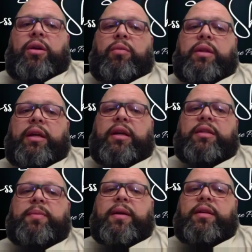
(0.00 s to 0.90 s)
when the
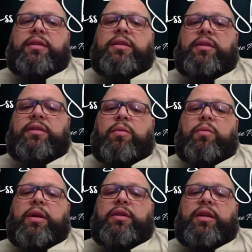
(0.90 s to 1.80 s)
expectation is to
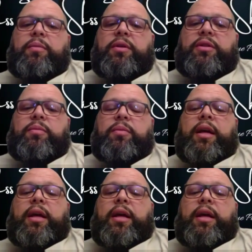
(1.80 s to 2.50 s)
win a championship